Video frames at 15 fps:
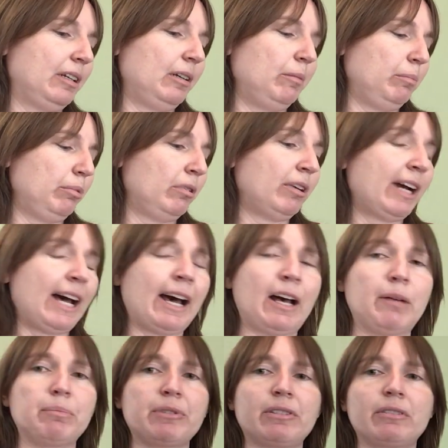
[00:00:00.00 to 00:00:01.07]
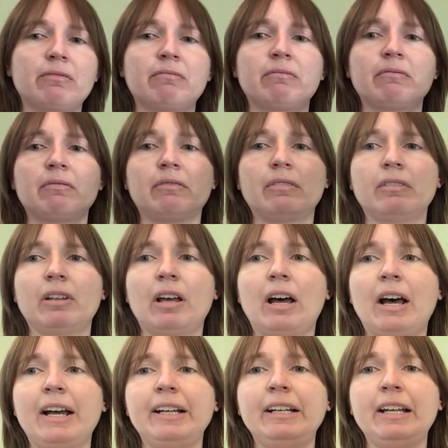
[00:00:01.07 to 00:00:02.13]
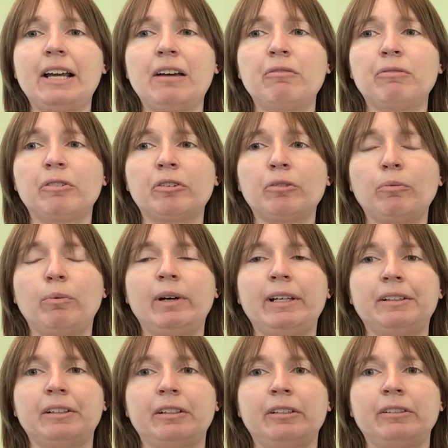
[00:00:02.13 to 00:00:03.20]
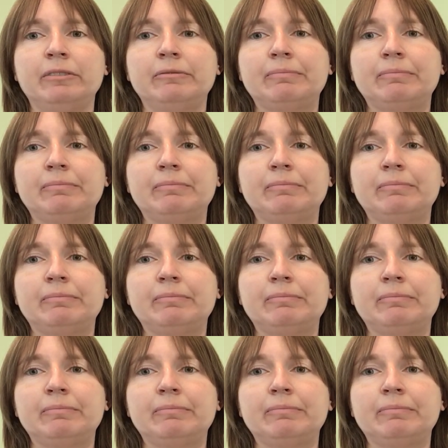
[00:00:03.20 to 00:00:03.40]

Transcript: And perhaps I never will.